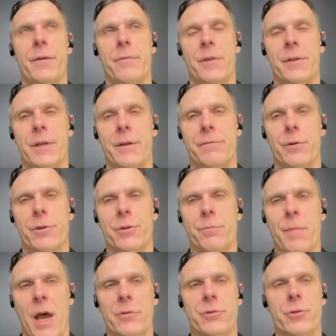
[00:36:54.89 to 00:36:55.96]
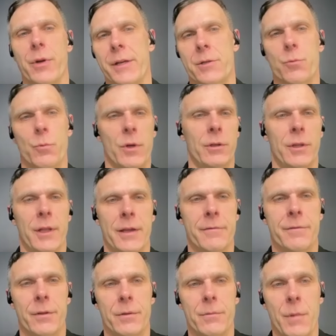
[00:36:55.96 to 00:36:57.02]
of the different mouse strains will
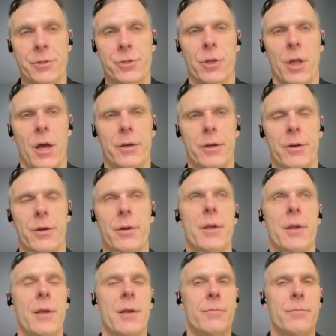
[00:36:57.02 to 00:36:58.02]
live much longer.